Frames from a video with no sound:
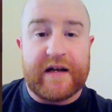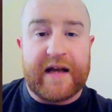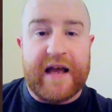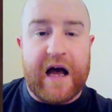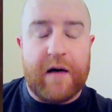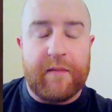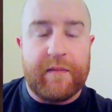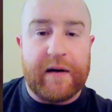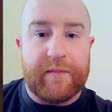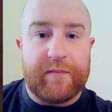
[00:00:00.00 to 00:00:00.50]
a
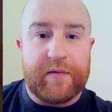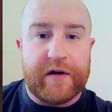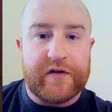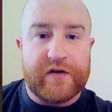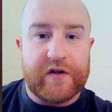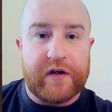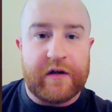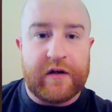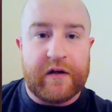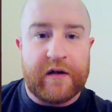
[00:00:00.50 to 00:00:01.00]
Cat B
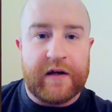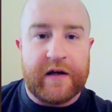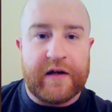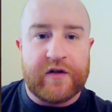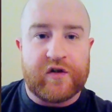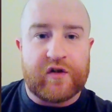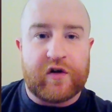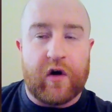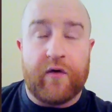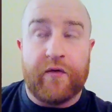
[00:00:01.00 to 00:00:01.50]
prison
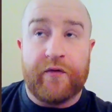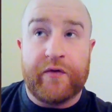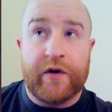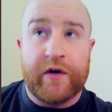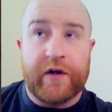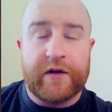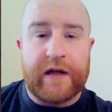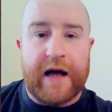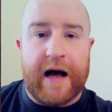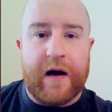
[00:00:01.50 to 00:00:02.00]
in Salford.